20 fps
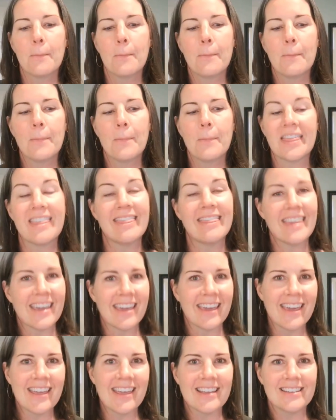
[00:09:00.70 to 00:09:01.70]
But the
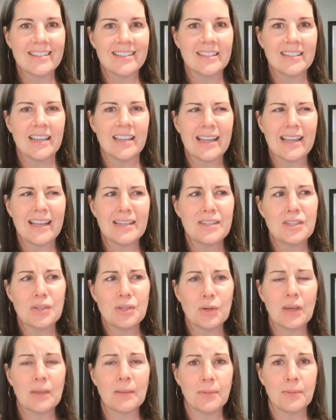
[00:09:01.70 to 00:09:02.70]
thing is
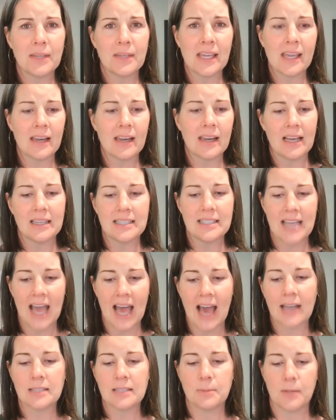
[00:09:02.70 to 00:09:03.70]
to complete a
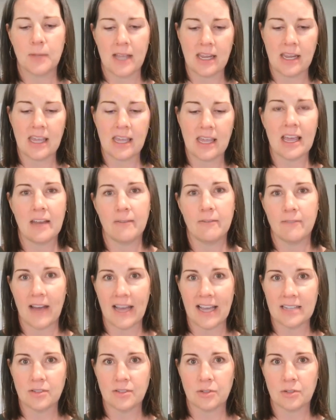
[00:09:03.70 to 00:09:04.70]
tax planning
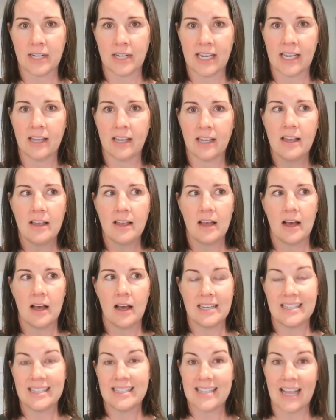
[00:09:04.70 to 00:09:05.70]
advisory
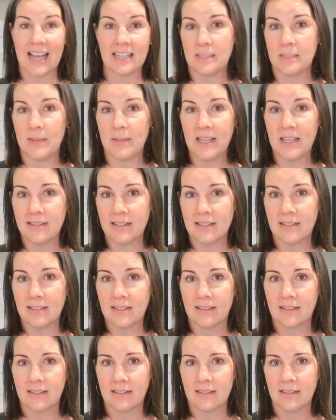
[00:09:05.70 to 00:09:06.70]
assessment,
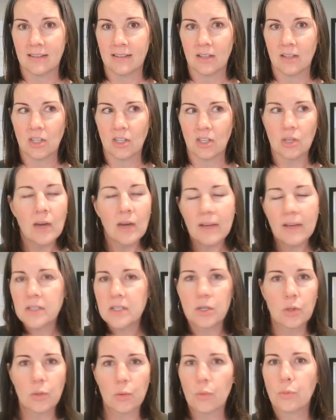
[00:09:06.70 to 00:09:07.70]
you have
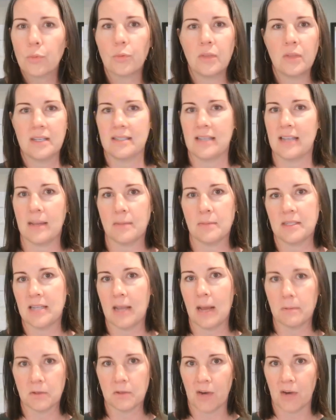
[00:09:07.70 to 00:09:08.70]
to go through the same
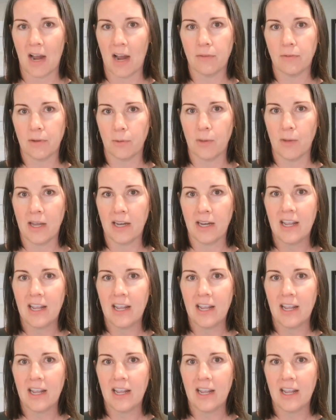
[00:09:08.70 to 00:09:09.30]
steps for everyone.